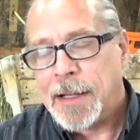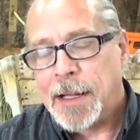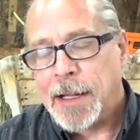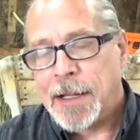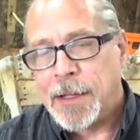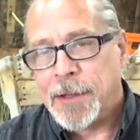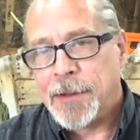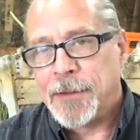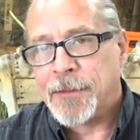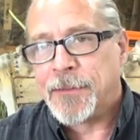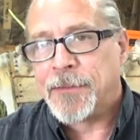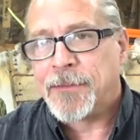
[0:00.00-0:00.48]

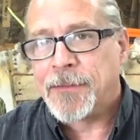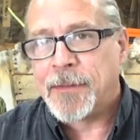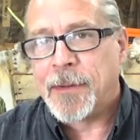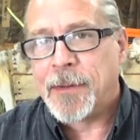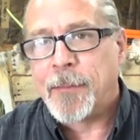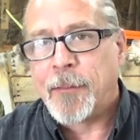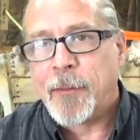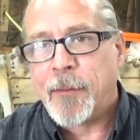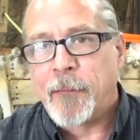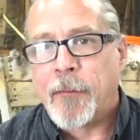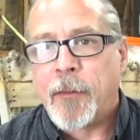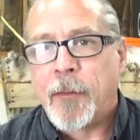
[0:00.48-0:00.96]
And then
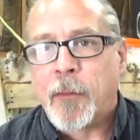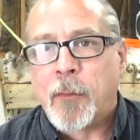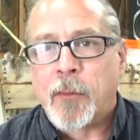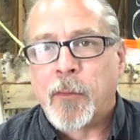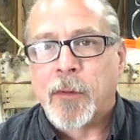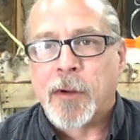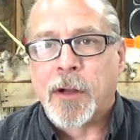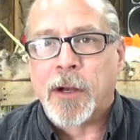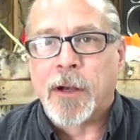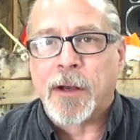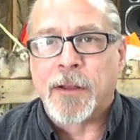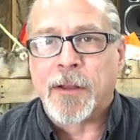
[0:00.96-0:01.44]
some of it
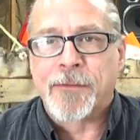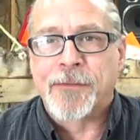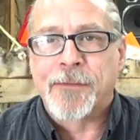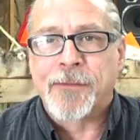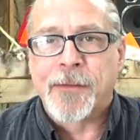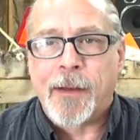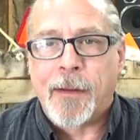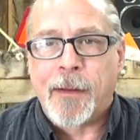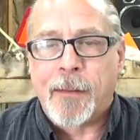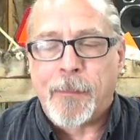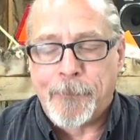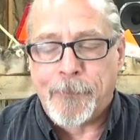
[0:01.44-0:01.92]
we're going to
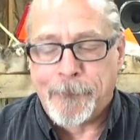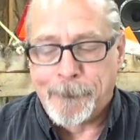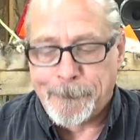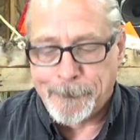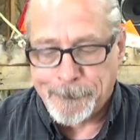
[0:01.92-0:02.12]
sell.